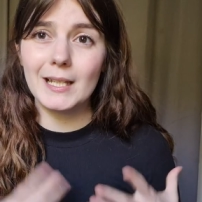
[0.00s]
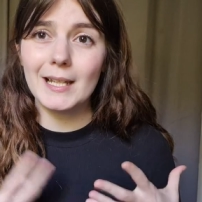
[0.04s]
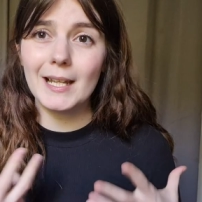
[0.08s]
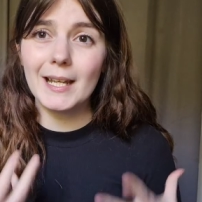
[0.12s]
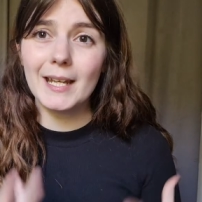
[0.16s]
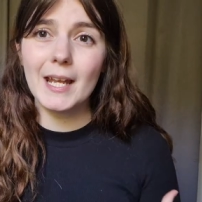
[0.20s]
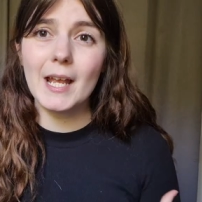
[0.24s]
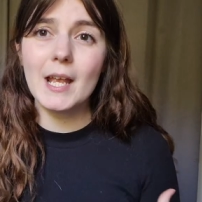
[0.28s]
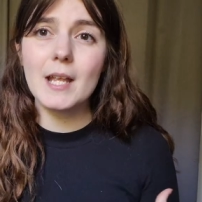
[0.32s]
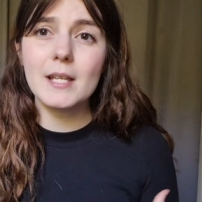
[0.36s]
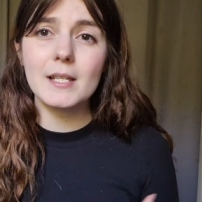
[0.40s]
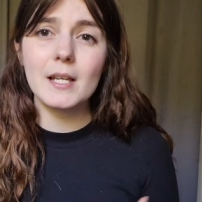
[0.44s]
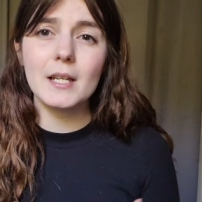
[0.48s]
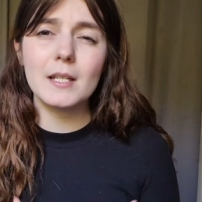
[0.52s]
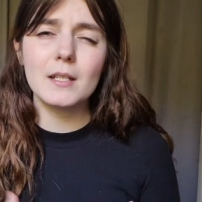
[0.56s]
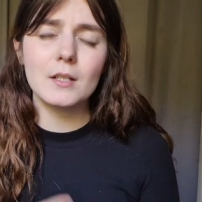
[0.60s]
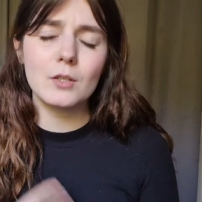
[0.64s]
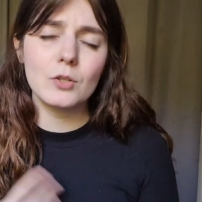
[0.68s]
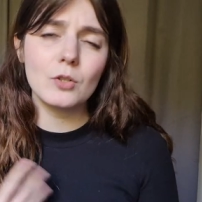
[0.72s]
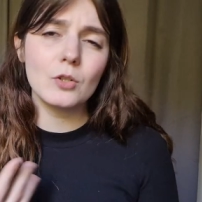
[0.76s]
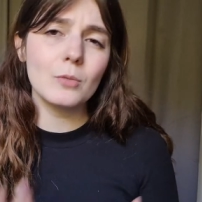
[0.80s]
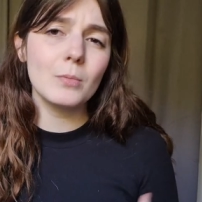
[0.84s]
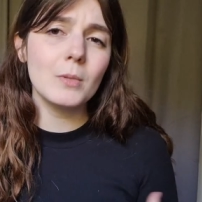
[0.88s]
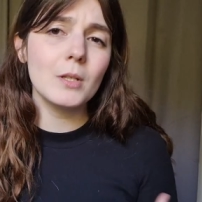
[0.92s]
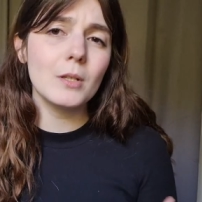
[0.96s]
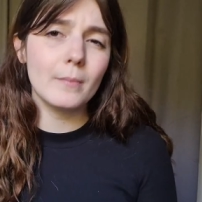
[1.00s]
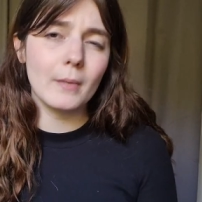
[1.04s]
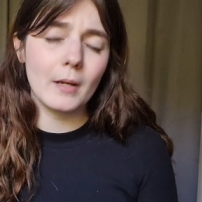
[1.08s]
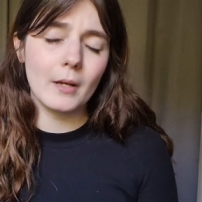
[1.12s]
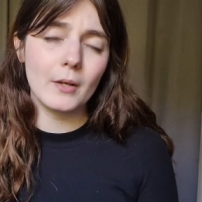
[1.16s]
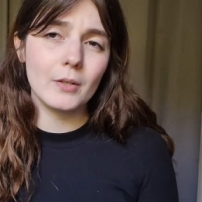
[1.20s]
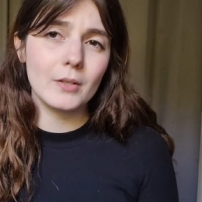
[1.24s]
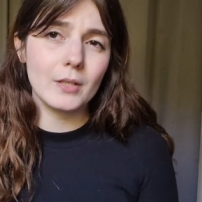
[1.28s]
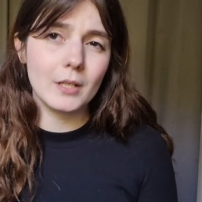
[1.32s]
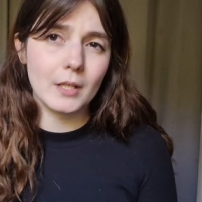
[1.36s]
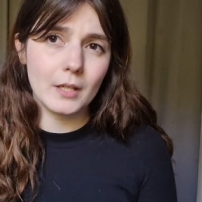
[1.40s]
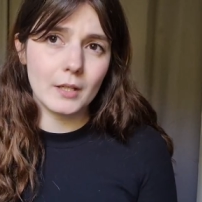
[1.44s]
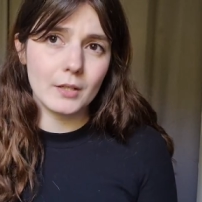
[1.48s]
Like I said, it took me about
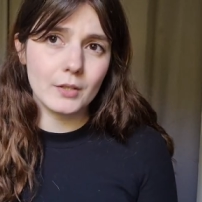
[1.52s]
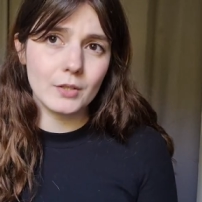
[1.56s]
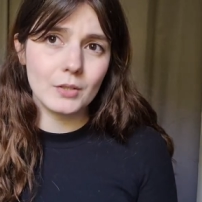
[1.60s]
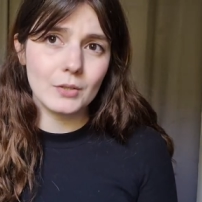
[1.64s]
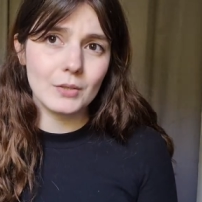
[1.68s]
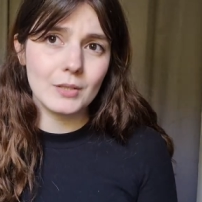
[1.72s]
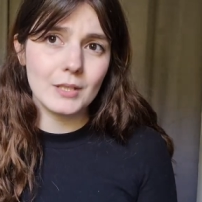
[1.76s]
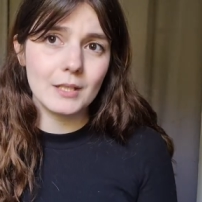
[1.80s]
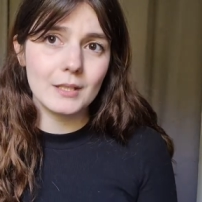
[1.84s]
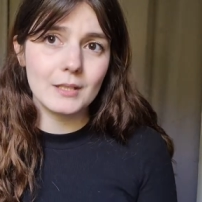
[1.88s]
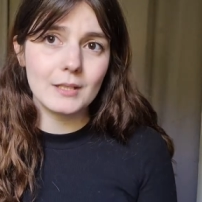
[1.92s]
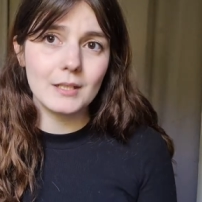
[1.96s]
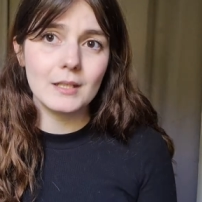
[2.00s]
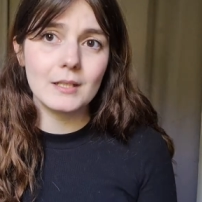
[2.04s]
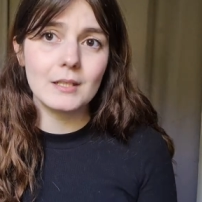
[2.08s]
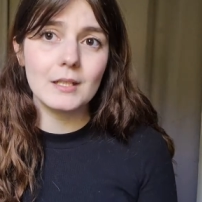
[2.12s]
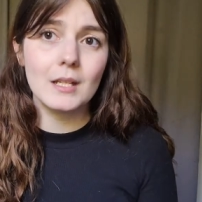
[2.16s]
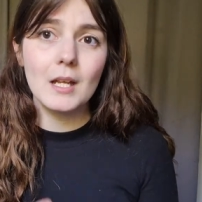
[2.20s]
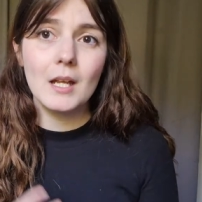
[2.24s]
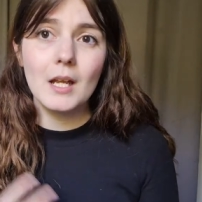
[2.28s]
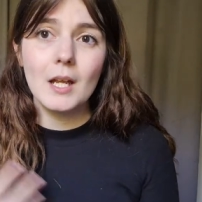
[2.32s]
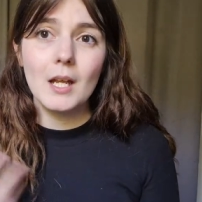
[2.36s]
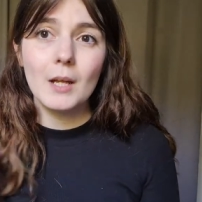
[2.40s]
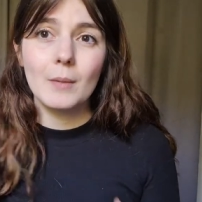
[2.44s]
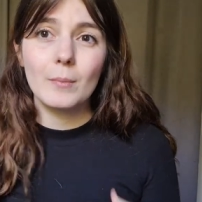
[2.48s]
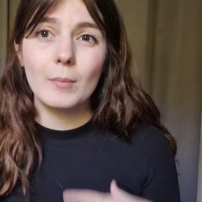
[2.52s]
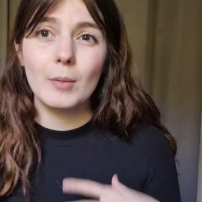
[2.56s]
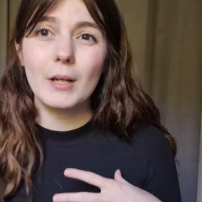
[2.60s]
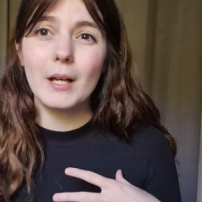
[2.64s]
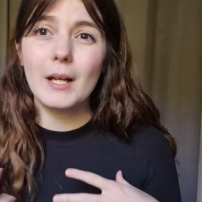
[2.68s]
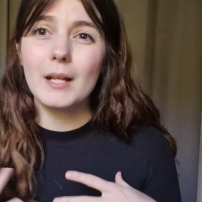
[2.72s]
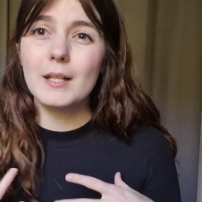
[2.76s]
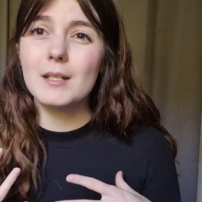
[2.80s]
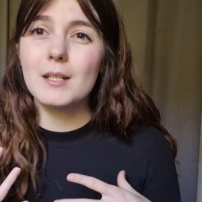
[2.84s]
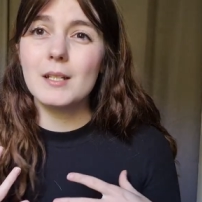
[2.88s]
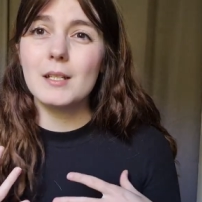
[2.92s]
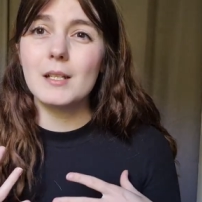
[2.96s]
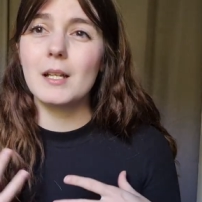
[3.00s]
a year to knit it, but
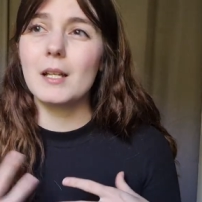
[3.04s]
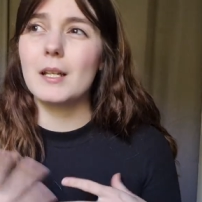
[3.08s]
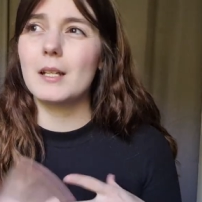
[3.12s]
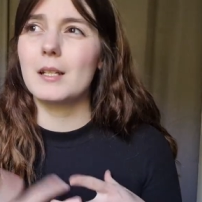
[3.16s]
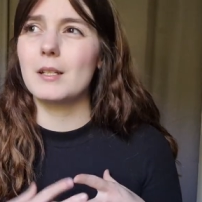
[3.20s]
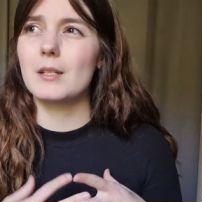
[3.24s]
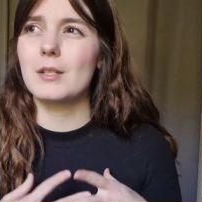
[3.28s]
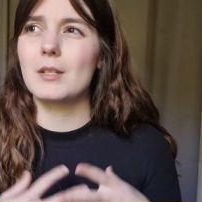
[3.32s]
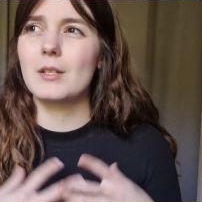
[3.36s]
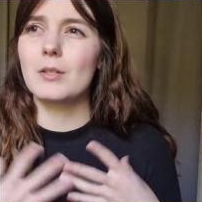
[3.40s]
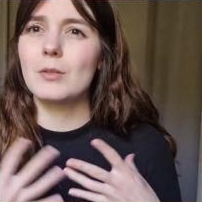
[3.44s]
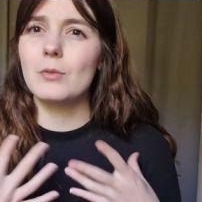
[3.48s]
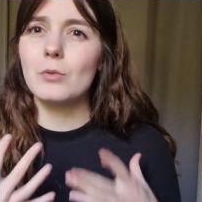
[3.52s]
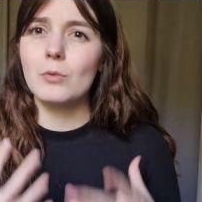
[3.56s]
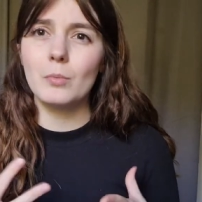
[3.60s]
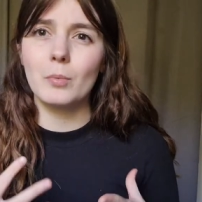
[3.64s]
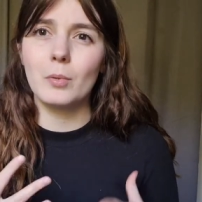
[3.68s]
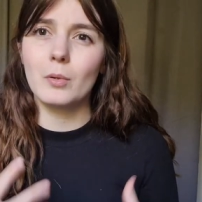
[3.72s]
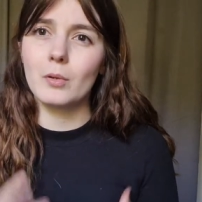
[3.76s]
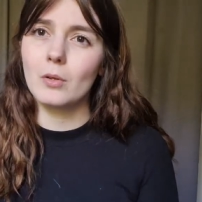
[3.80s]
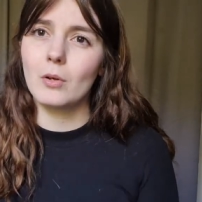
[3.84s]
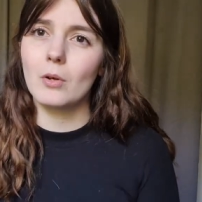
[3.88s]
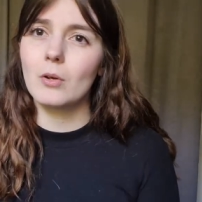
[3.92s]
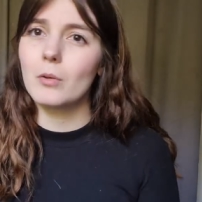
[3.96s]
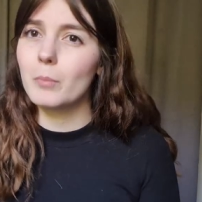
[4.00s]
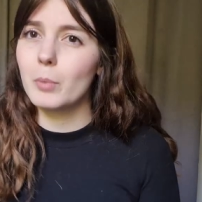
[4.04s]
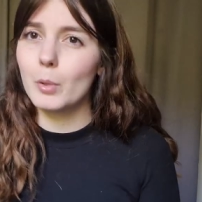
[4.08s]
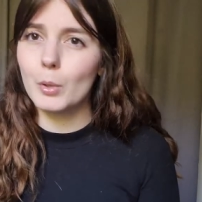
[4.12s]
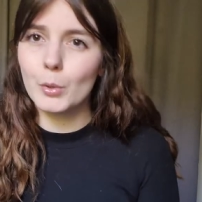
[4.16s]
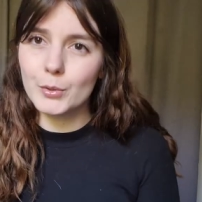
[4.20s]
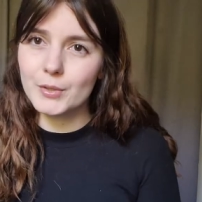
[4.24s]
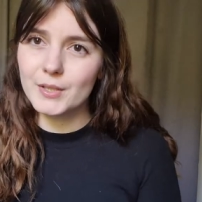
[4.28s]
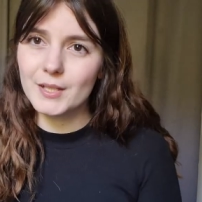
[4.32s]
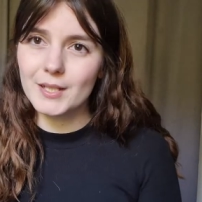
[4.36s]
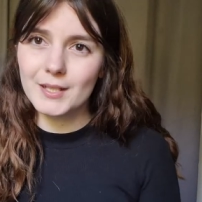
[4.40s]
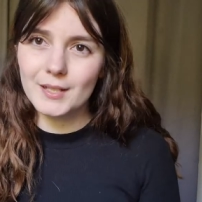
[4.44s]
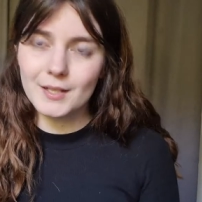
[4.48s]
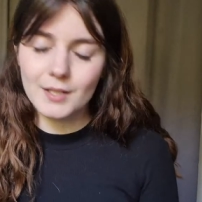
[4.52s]
I did like super long
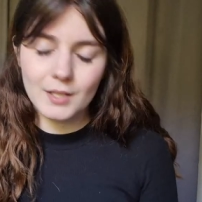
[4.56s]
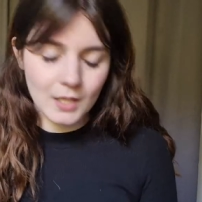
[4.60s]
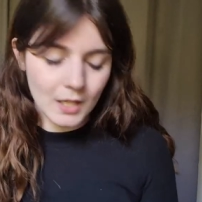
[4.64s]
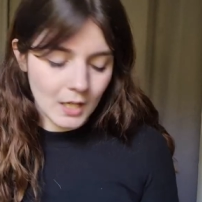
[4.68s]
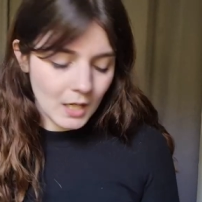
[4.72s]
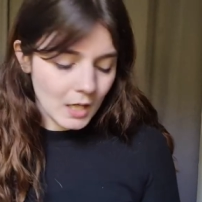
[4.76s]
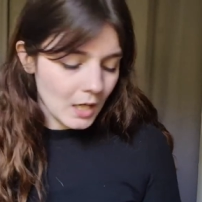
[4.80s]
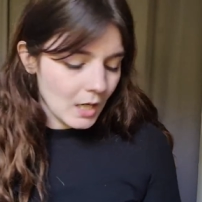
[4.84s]
pauses.